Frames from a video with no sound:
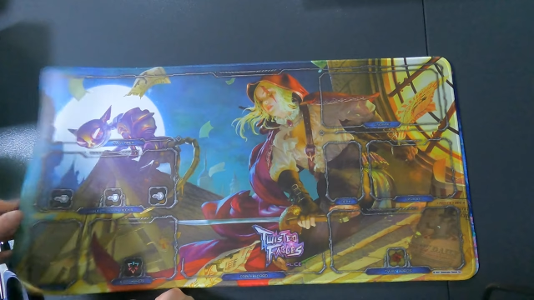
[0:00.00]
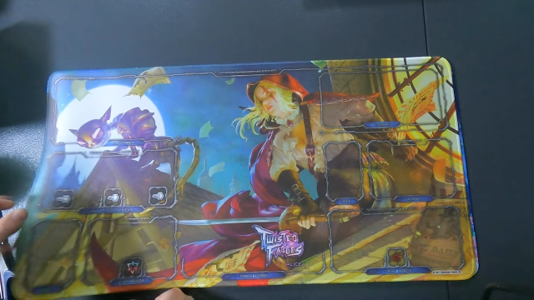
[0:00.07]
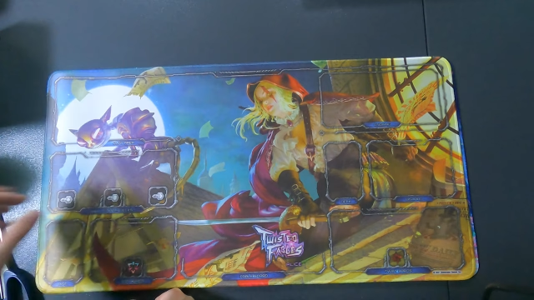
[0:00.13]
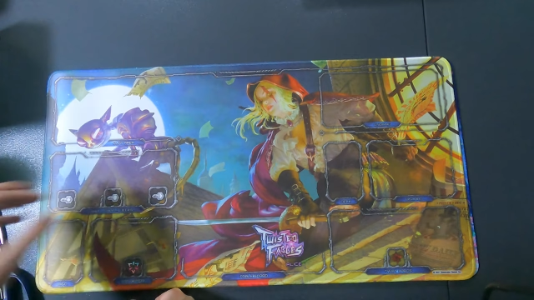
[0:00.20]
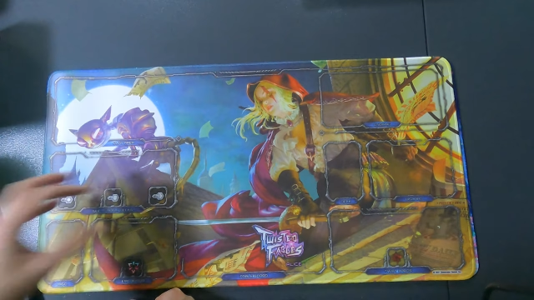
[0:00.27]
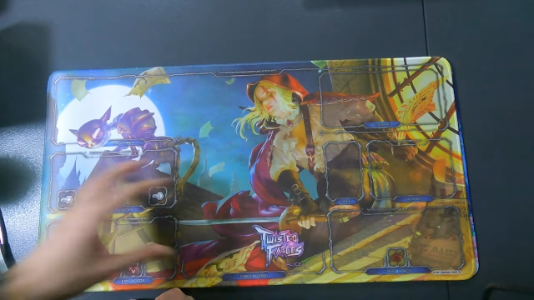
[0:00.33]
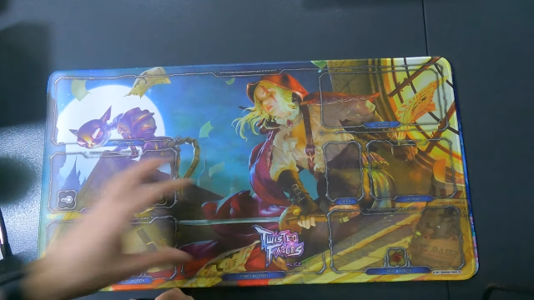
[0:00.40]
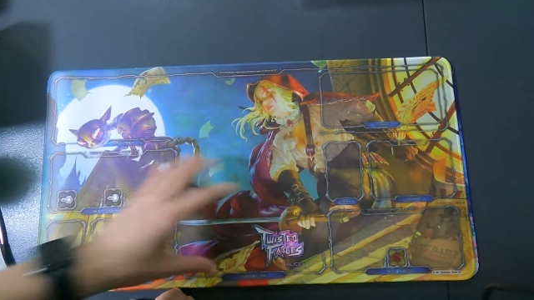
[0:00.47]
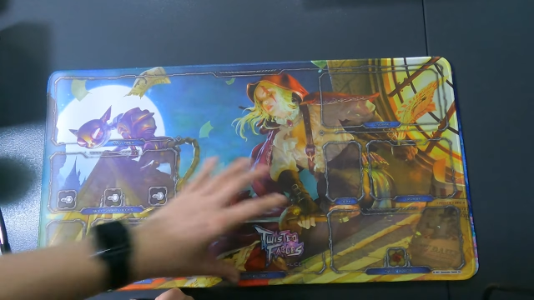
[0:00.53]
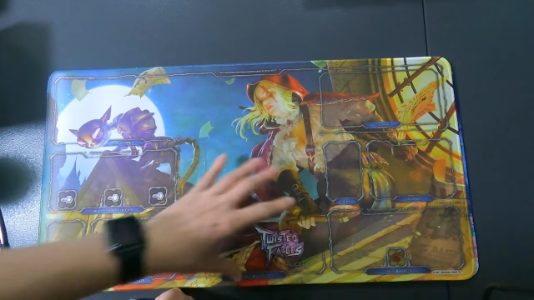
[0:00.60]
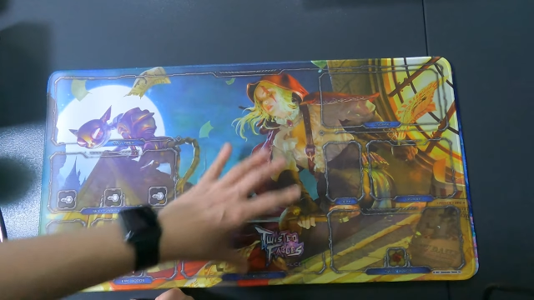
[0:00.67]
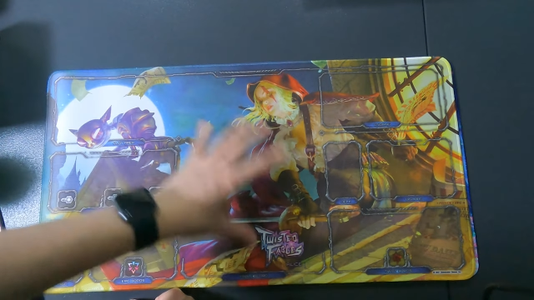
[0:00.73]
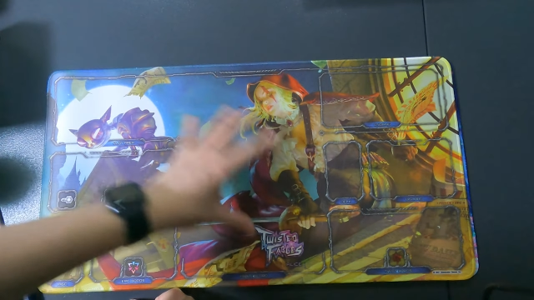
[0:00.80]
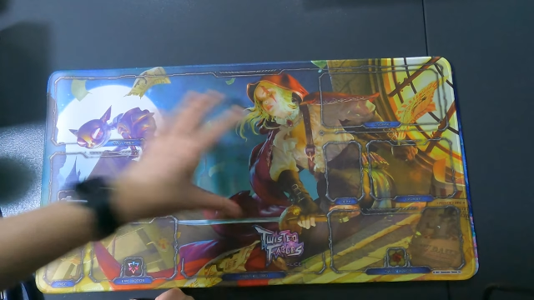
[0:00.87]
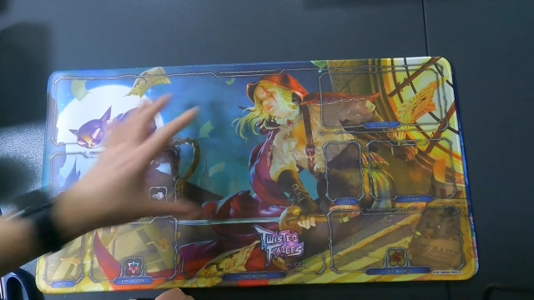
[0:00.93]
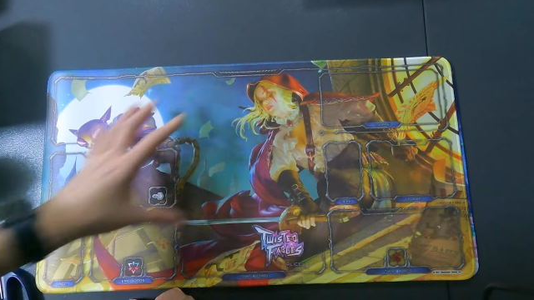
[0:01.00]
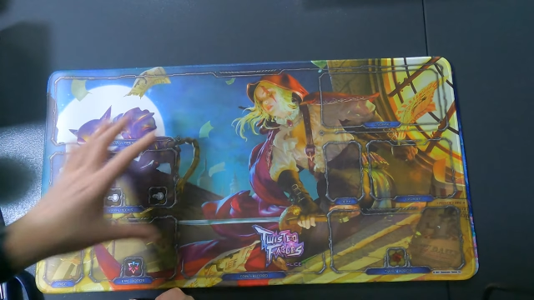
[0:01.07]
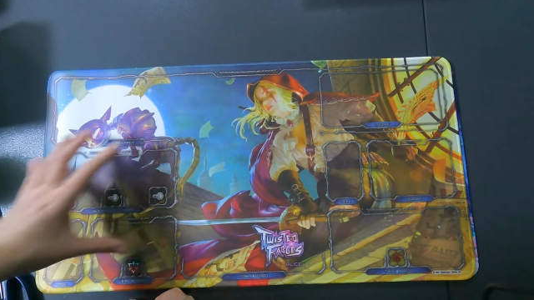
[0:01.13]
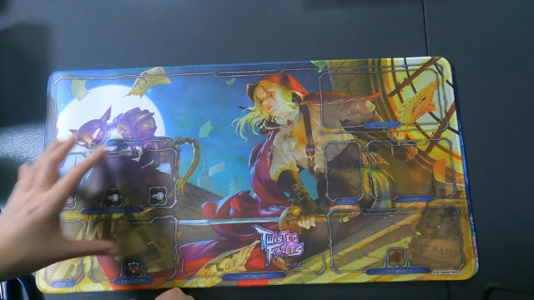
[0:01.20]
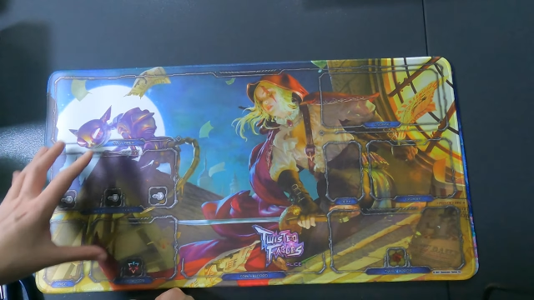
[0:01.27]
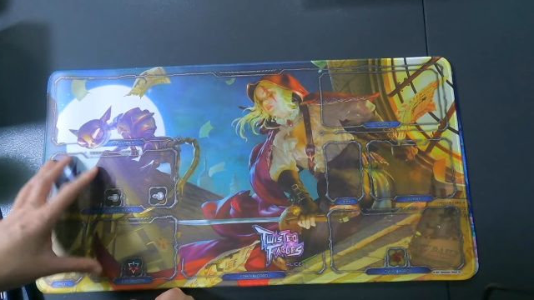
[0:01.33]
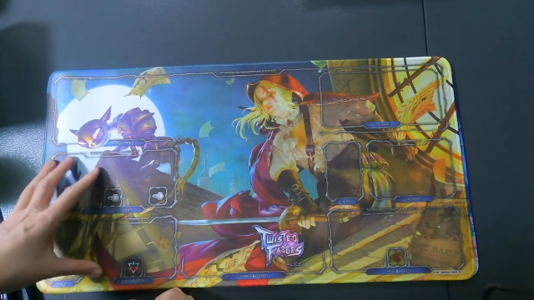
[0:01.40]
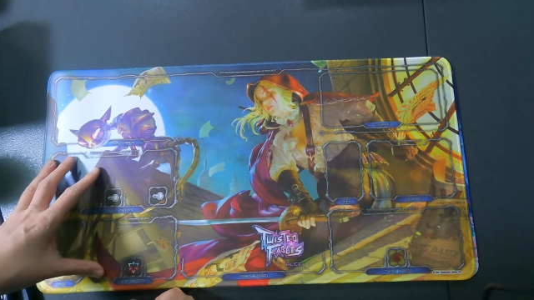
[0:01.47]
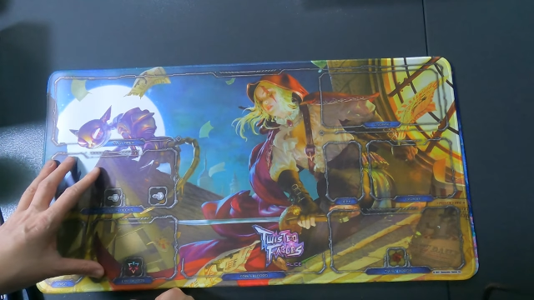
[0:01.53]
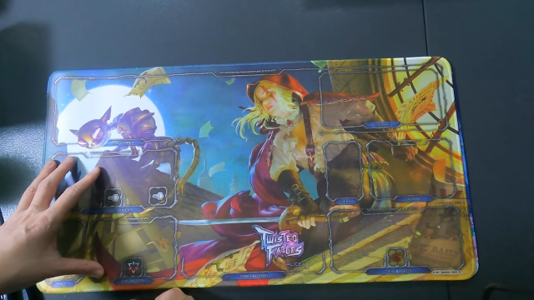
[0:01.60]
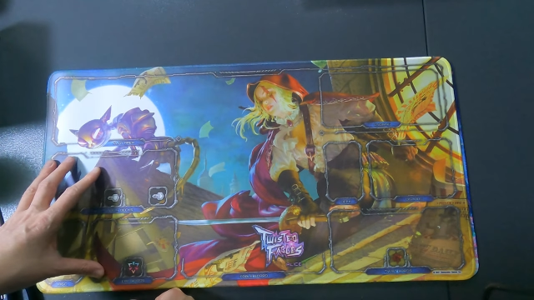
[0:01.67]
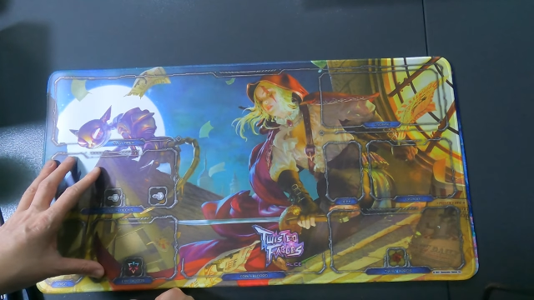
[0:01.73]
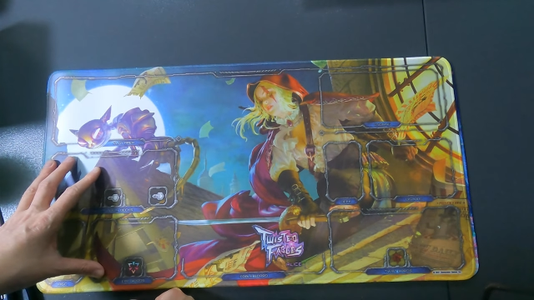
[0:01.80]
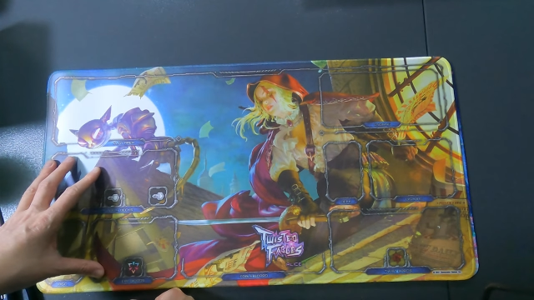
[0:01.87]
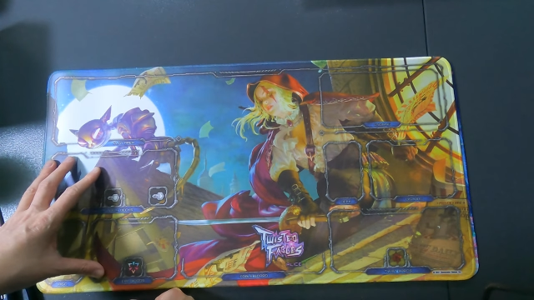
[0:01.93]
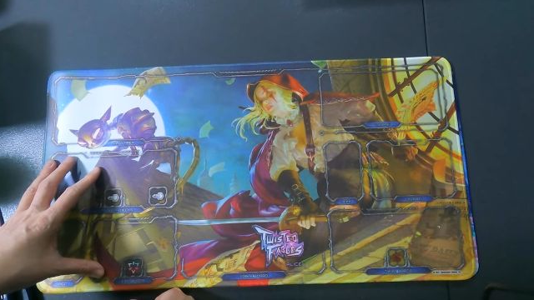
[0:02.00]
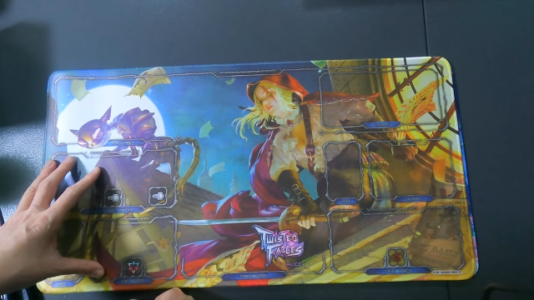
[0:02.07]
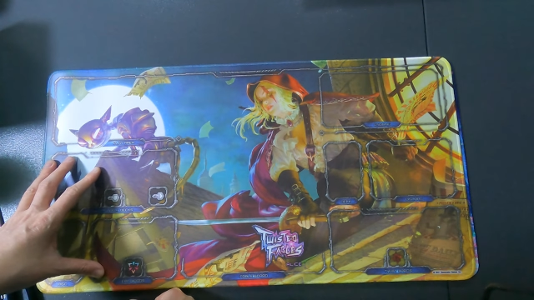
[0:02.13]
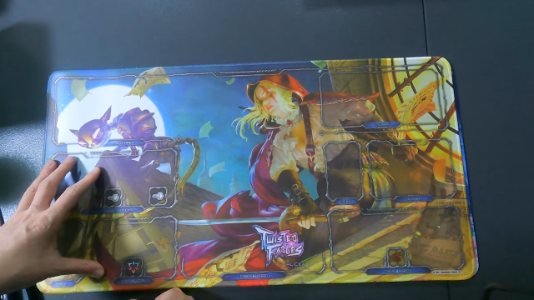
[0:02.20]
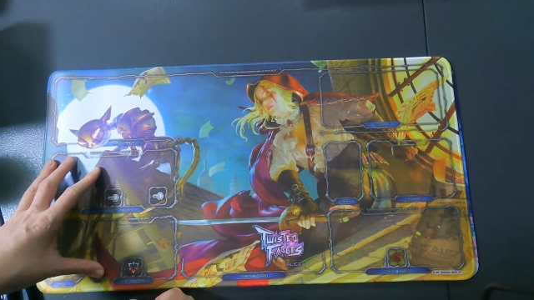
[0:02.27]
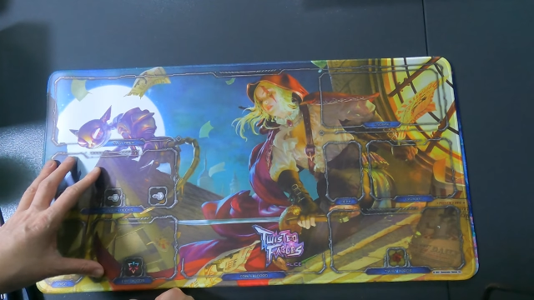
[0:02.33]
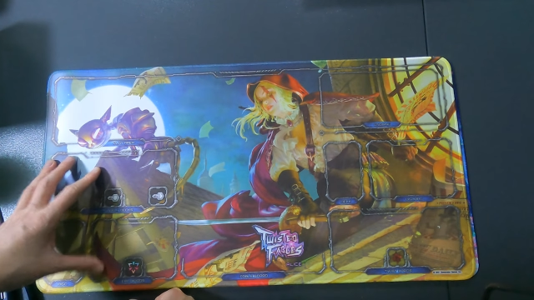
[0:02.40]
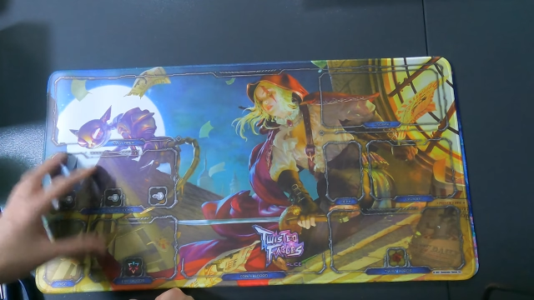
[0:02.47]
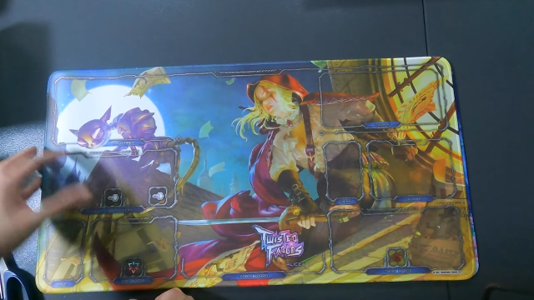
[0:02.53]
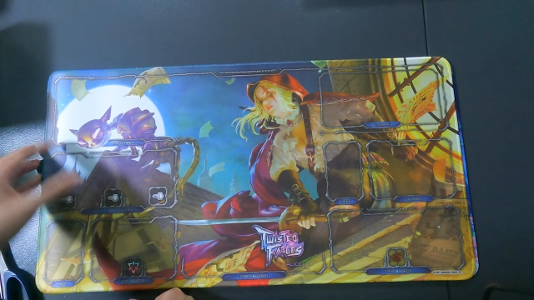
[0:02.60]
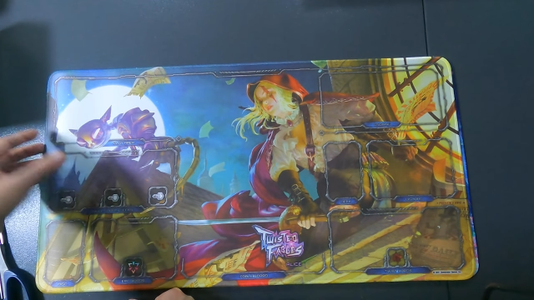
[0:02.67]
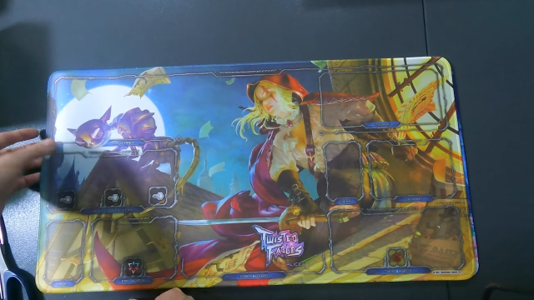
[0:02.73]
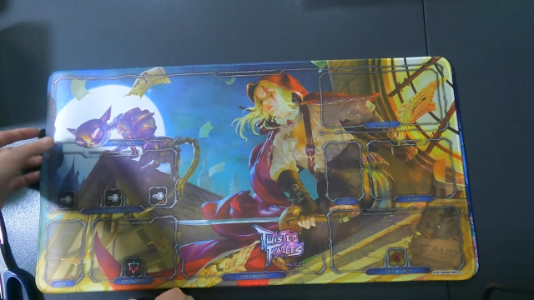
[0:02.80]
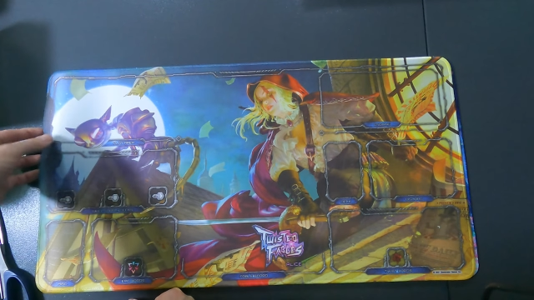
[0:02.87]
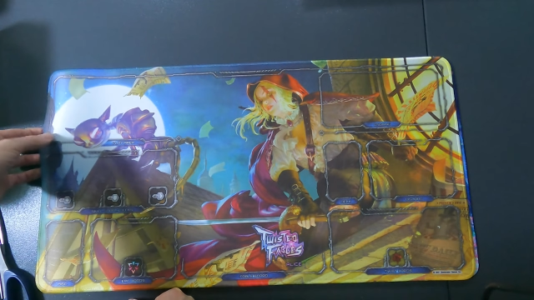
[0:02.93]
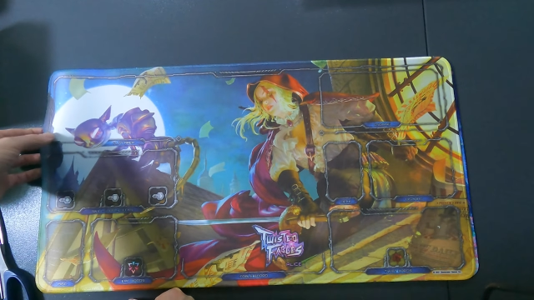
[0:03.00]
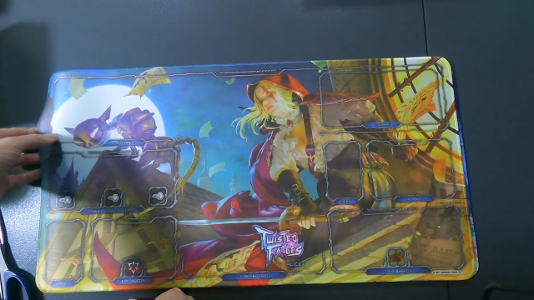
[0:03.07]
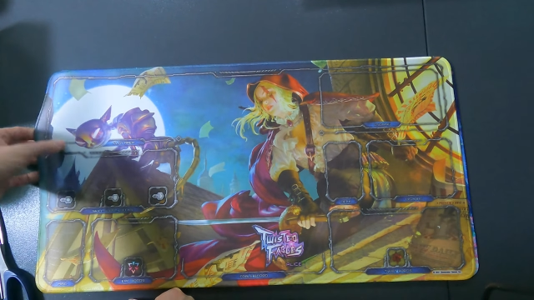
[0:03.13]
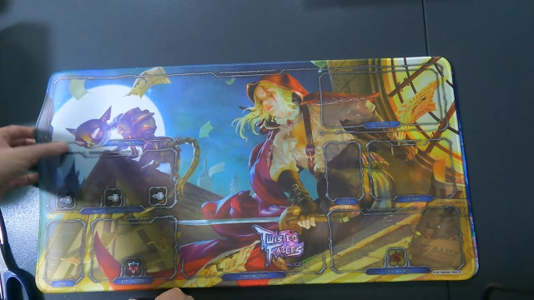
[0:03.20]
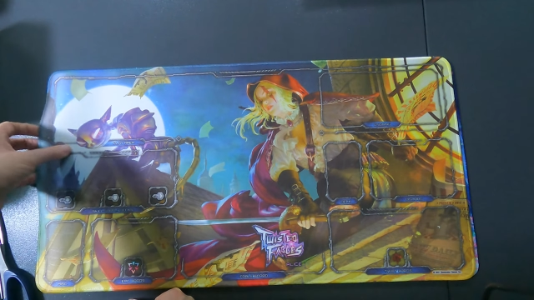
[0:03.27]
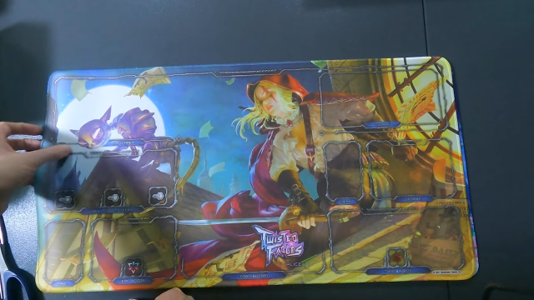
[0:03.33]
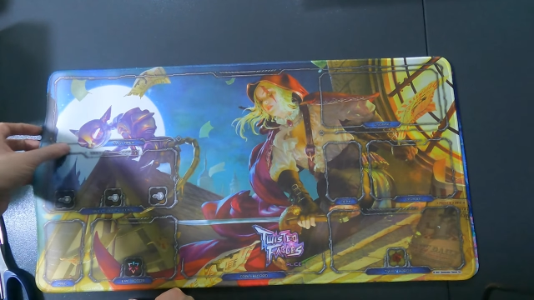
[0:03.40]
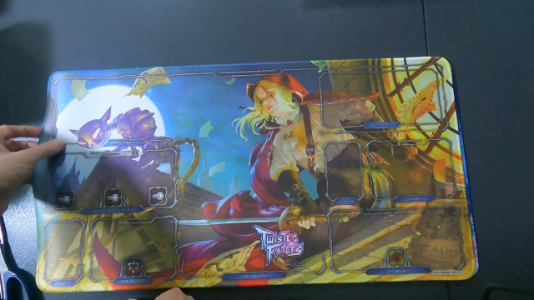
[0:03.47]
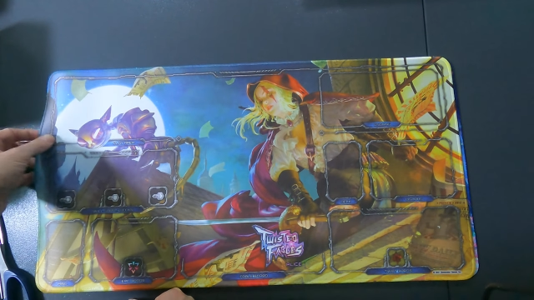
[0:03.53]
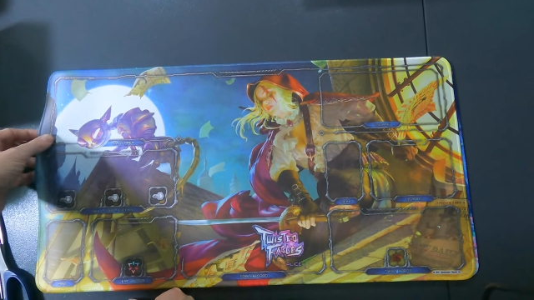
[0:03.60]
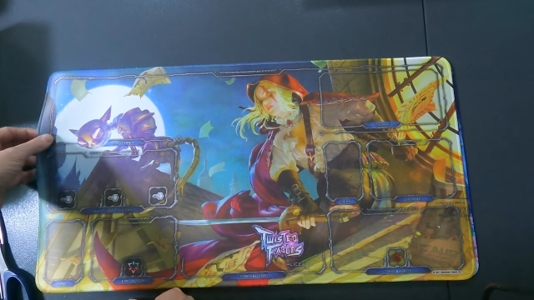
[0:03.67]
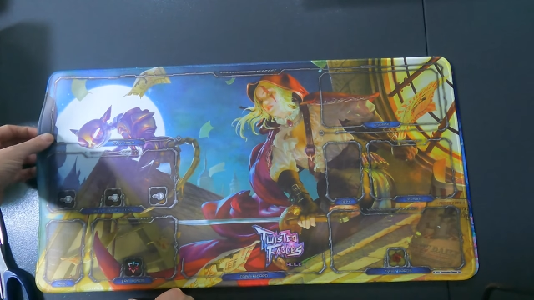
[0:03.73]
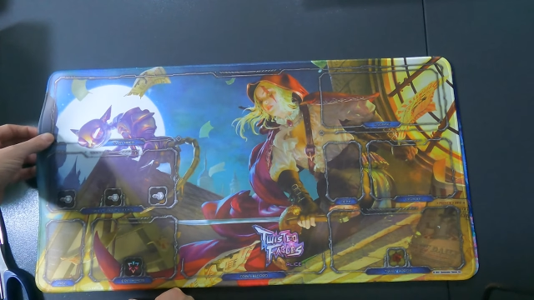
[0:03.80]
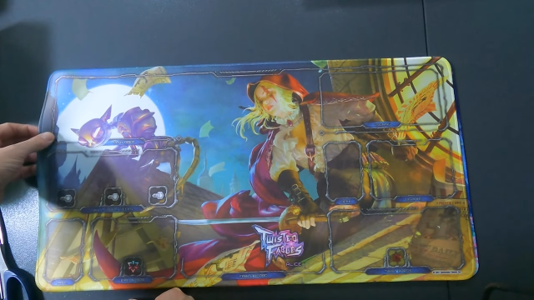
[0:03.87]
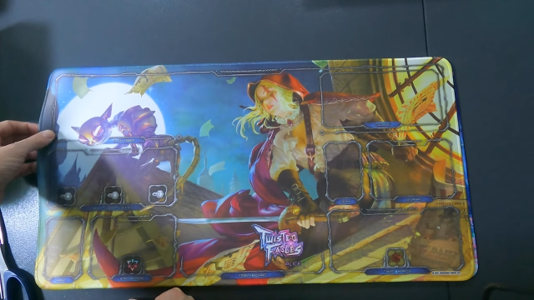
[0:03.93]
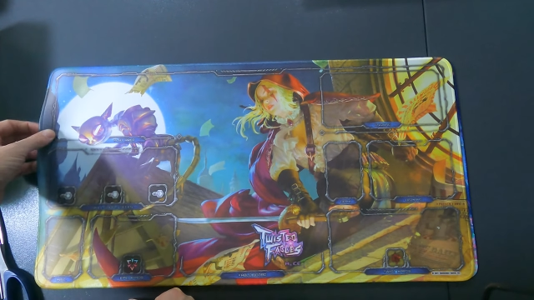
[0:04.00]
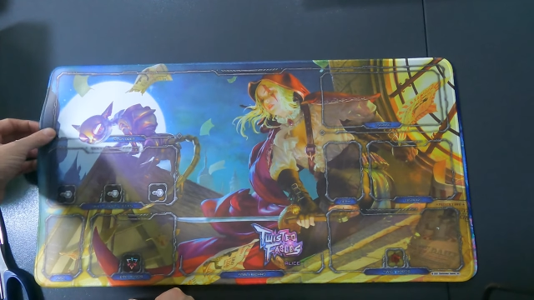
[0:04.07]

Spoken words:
Nobody's mouth can be seen.